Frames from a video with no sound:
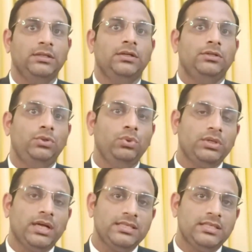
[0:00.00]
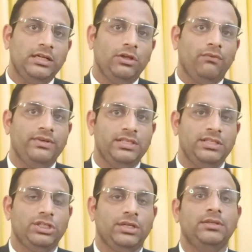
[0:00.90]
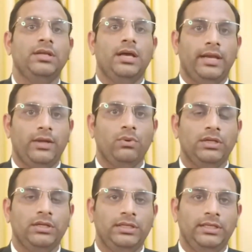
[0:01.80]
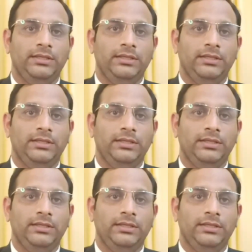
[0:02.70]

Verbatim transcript: Do consult your physician regularly.